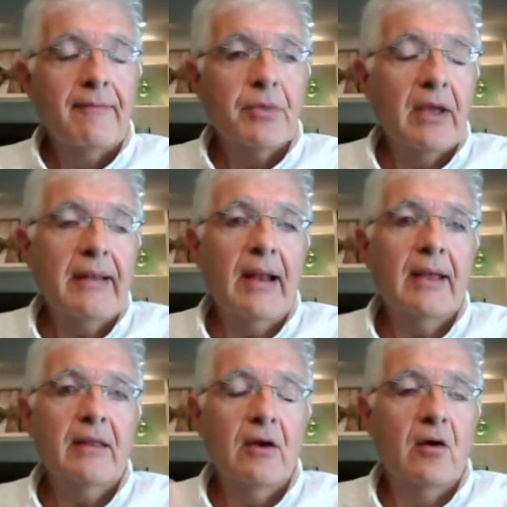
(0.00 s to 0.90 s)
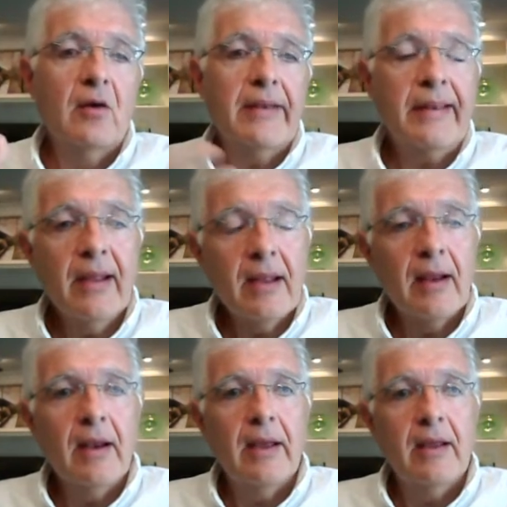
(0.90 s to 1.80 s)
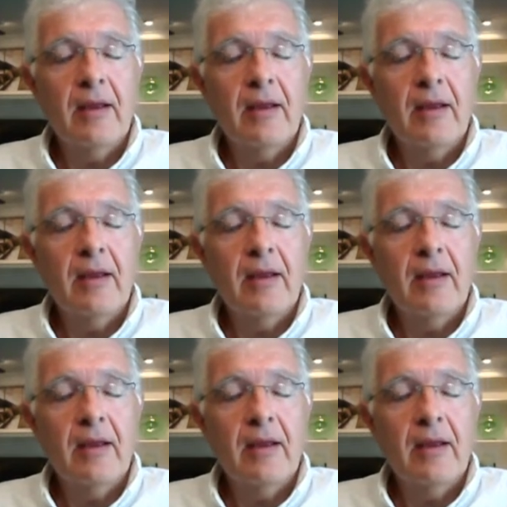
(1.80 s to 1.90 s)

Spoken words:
It's like the old saying, like,